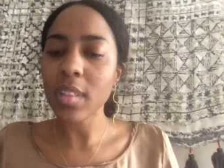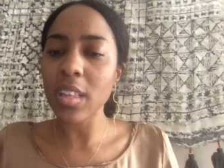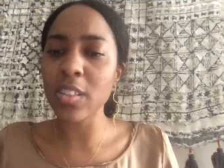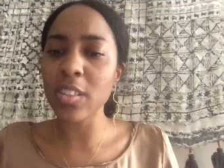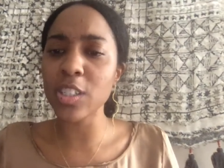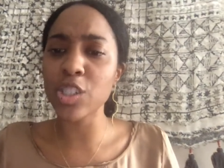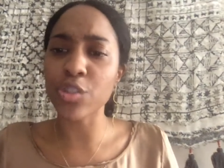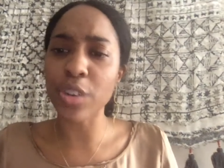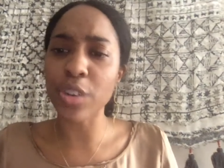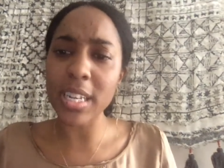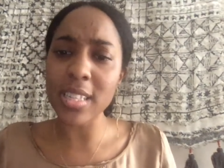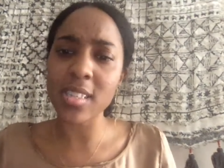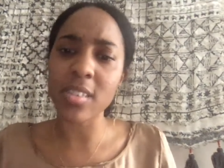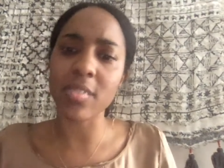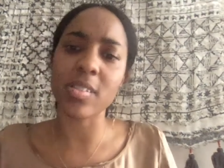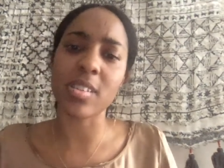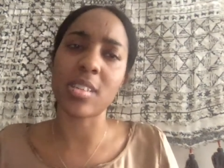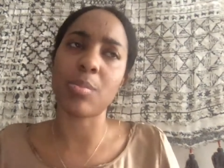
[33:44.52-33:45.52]
the strengths
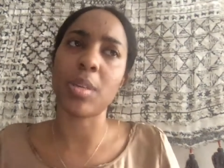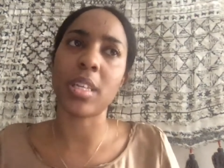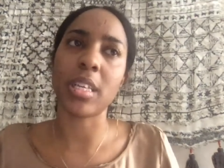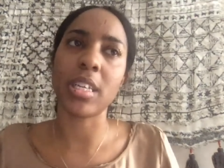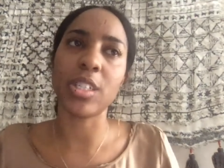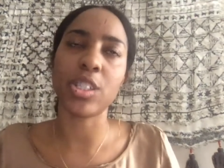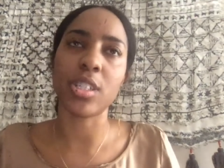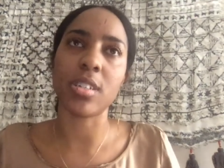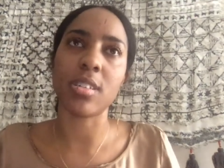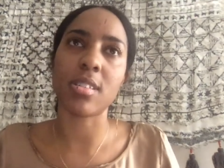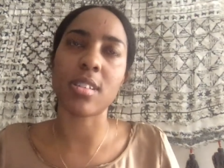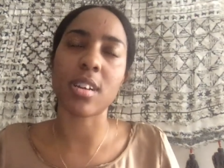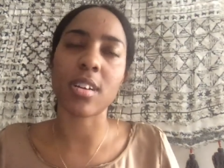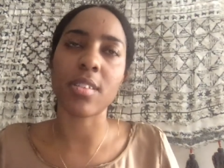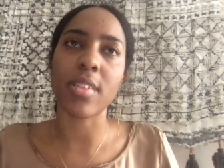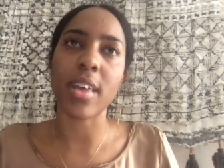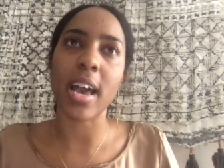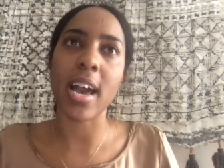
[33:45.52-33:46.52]
of the simulations
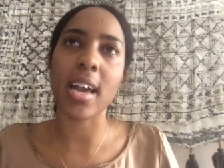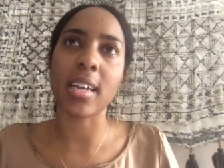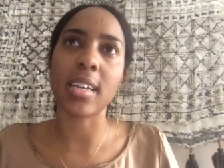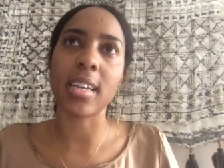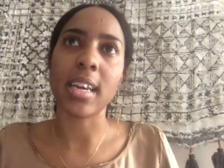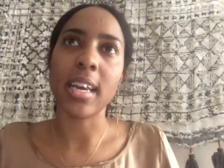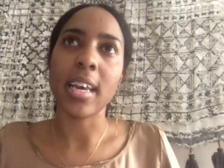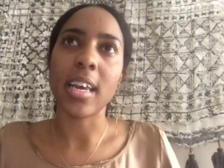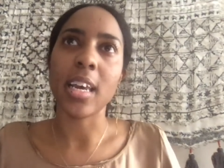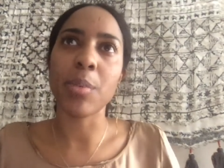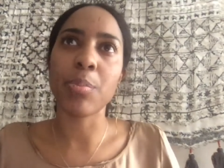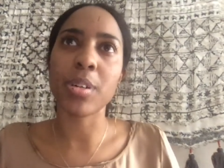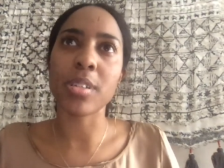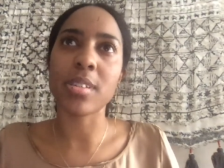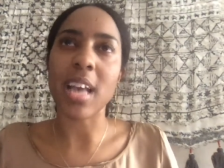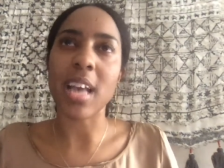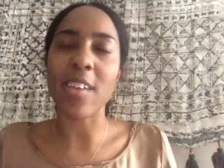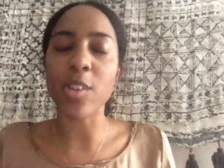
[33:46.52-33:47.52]
are that it
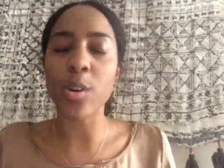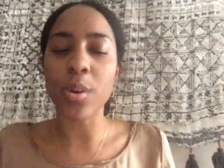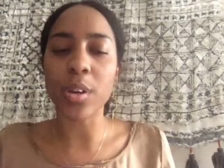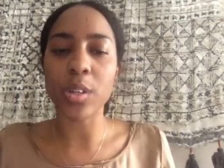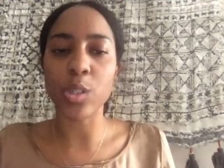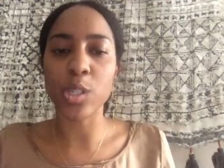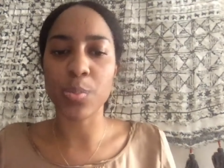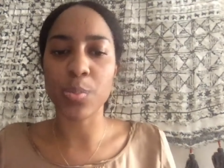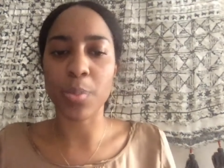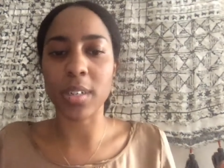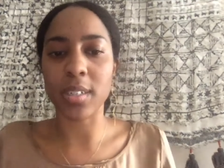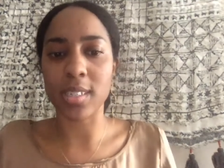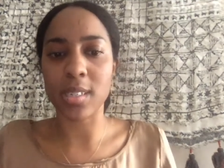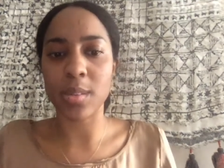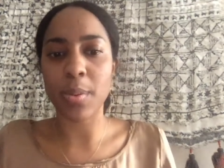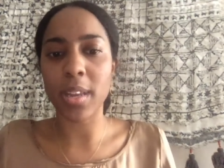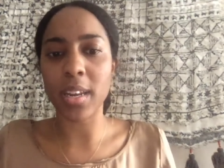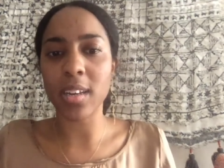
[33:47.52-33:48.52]
puts everyone who's
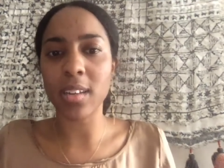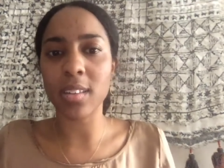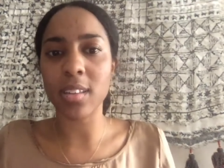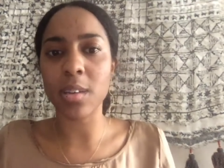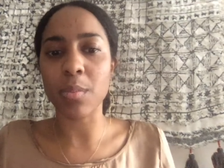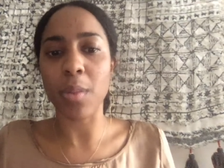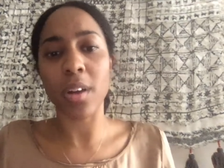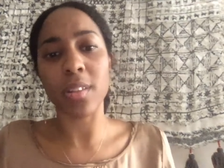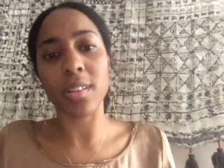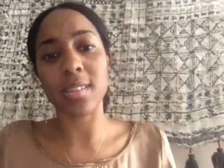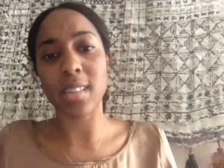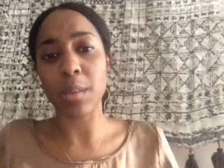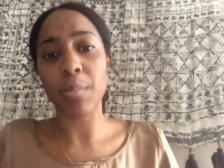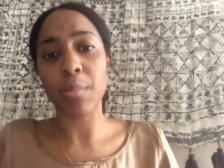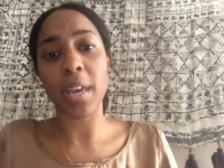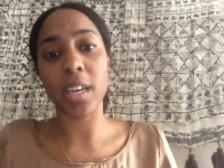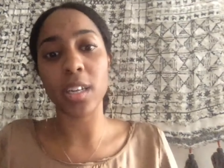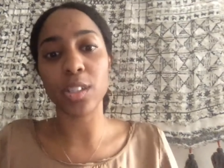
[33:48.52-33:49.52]
participating in them on the same
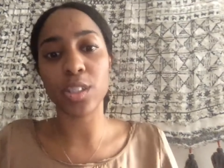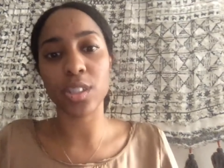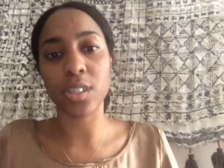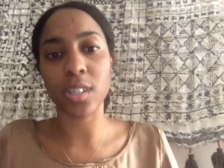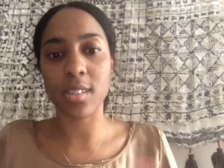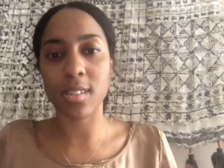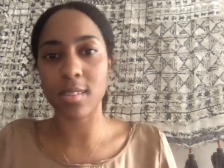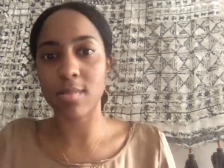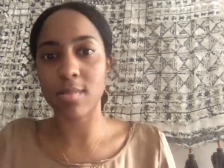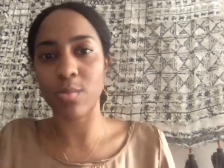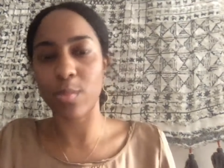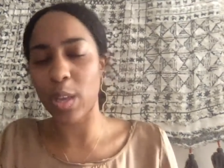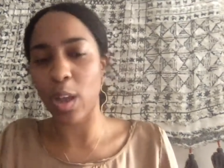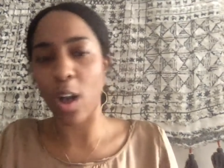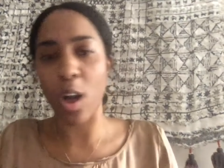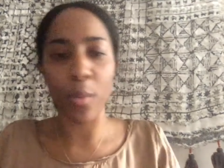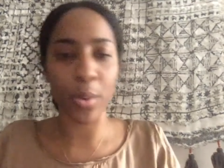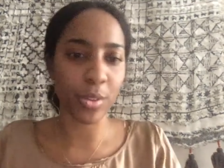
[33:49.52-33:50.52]
page because we
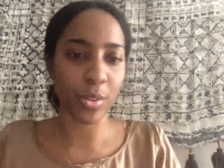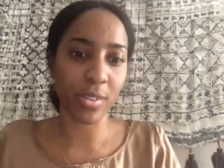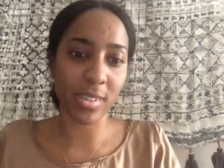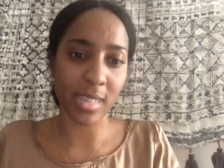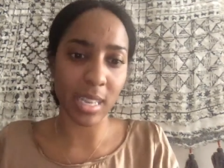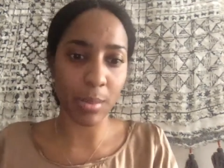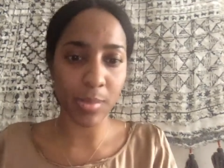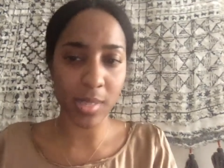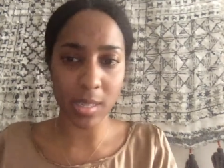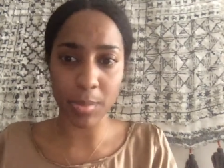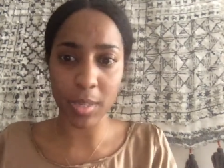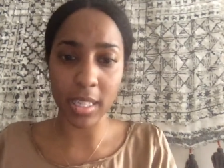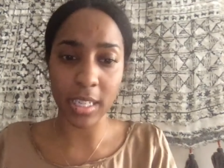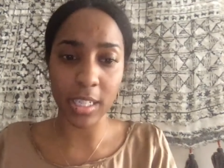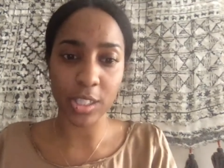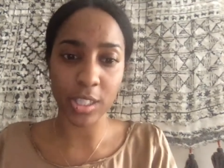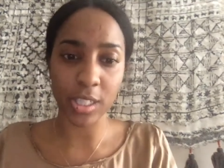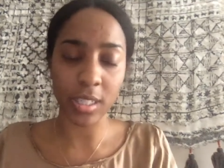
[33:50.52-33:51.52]
all went through the same
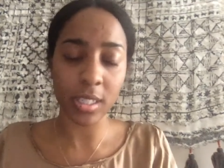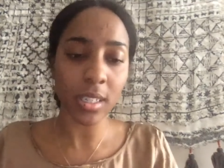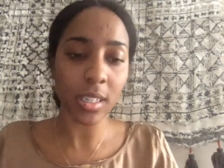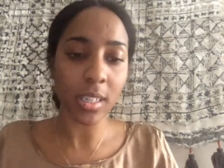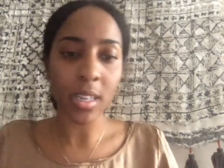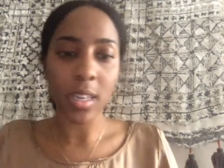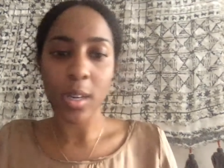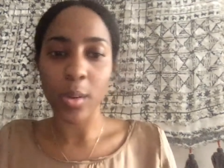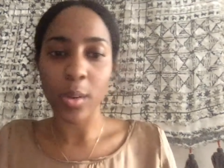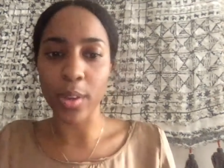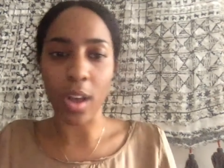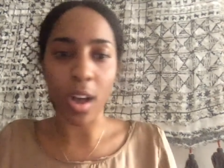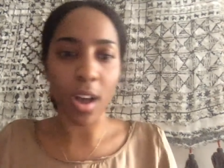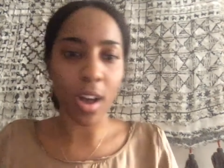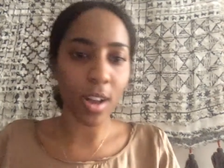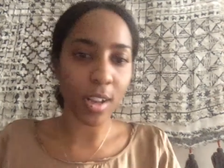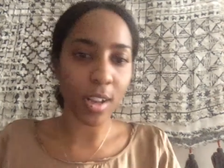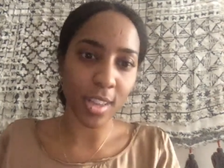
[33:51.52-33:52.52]
simulation. We
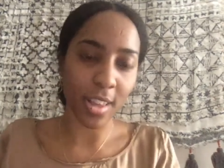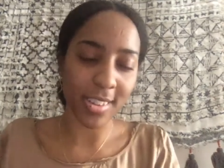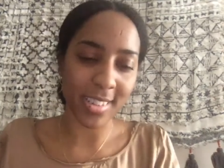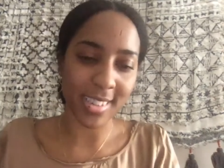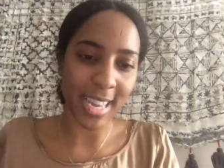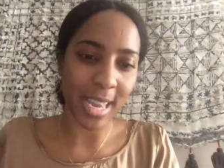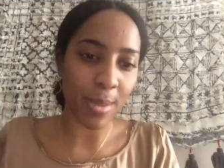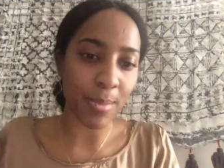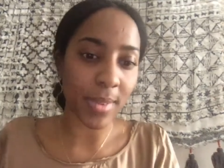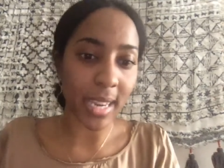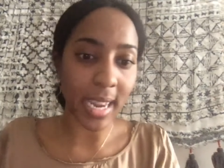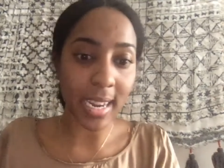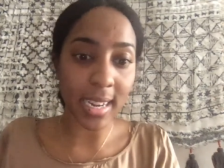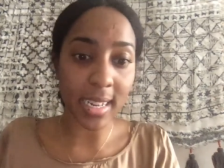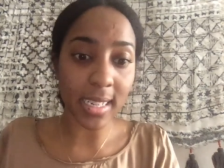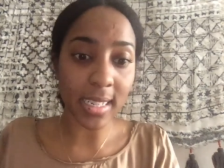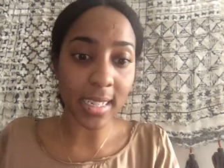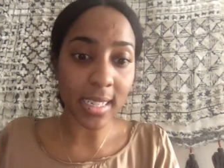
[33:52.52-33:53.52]
all saw the same
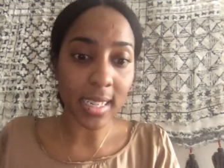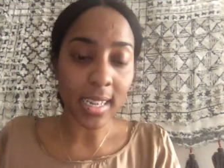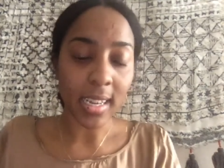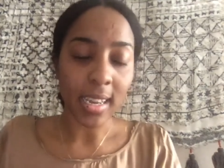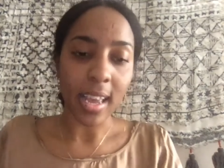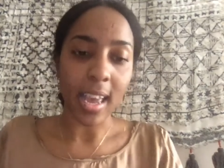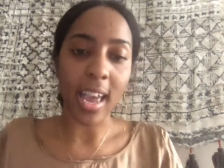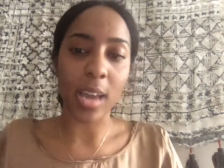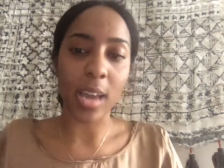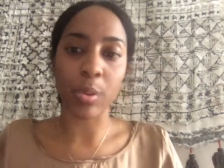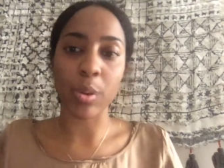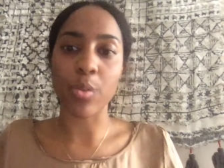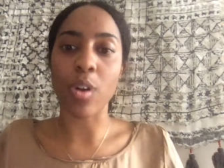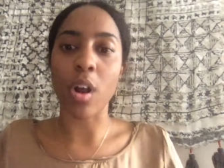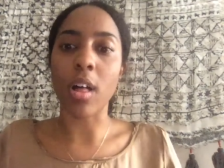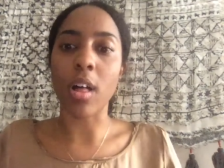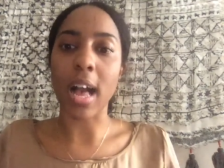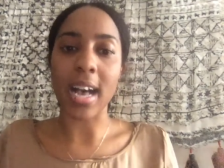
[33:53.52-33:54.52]
data and we
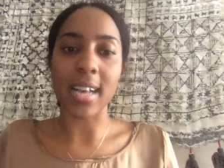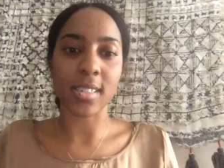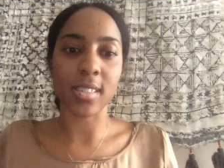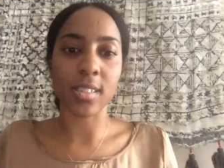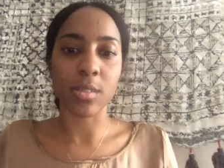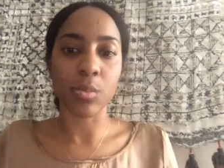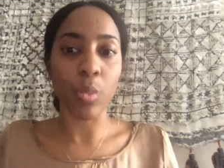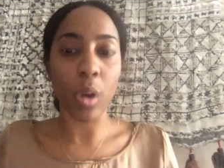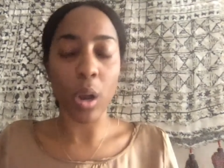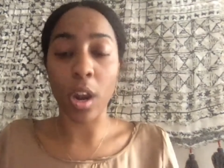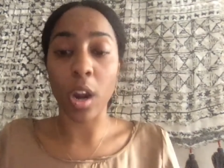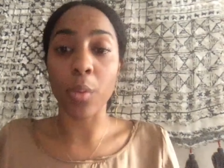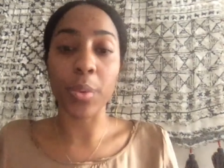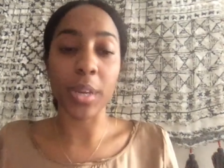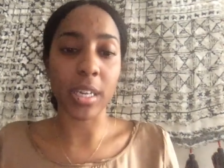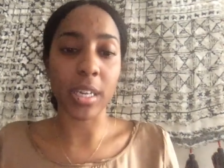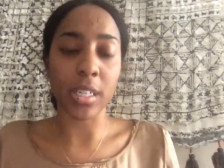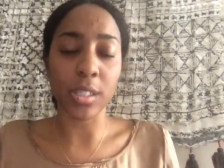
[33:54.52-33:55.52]
were all asked, what are
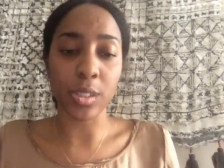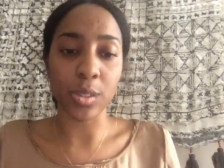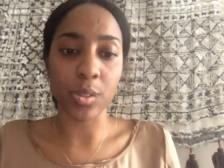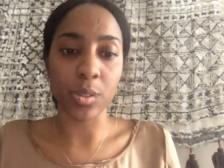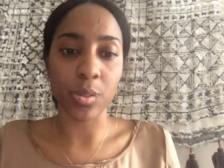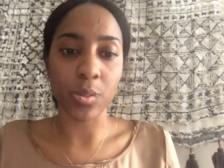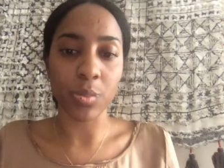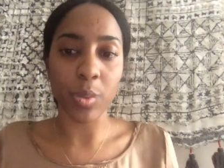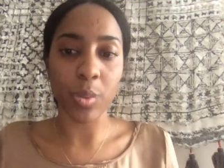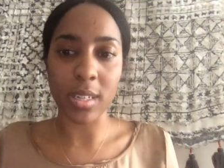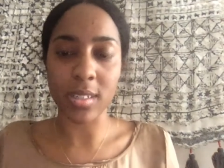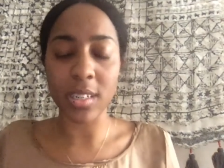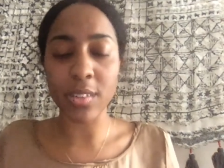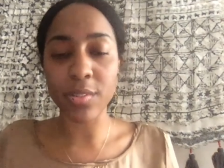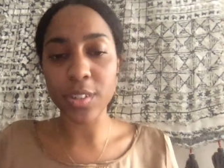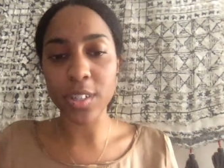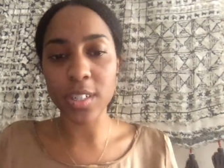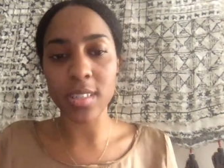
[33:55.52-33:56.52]
we going to do? What
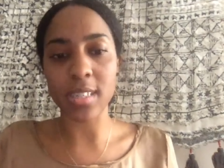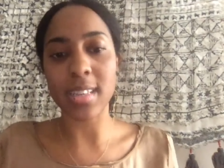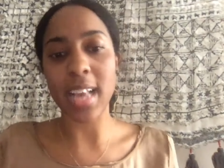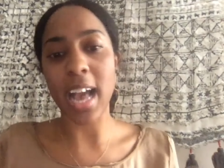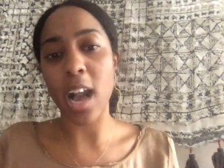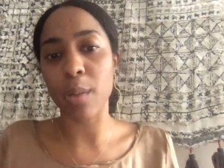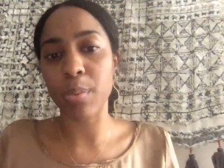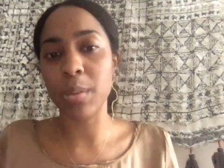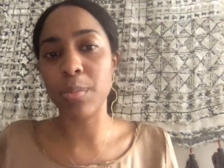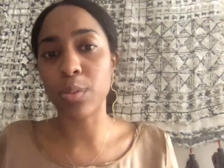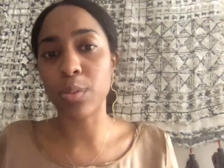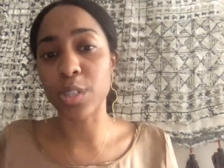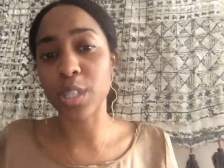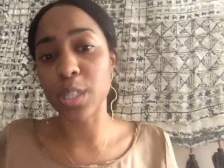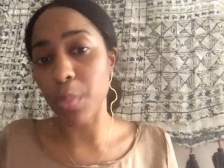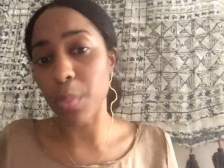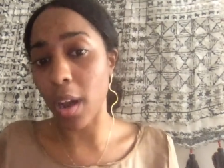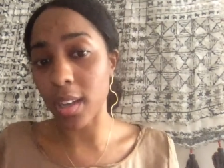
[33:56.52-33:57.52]
differs is how people
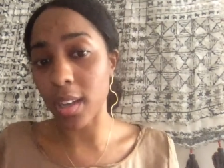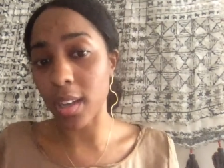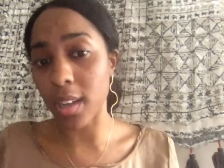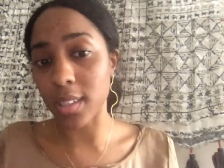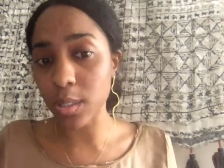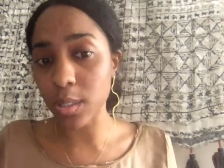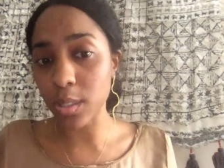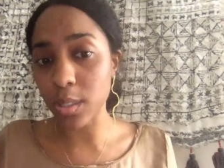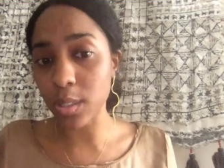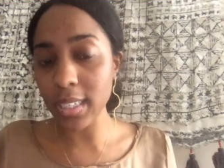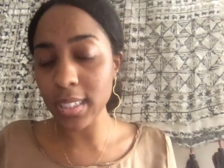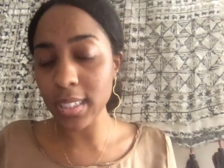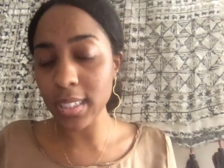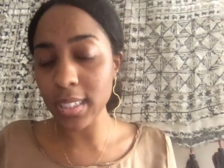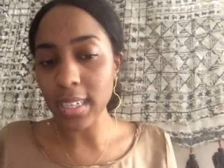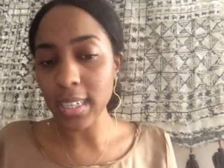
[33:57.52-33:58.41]
respond to it.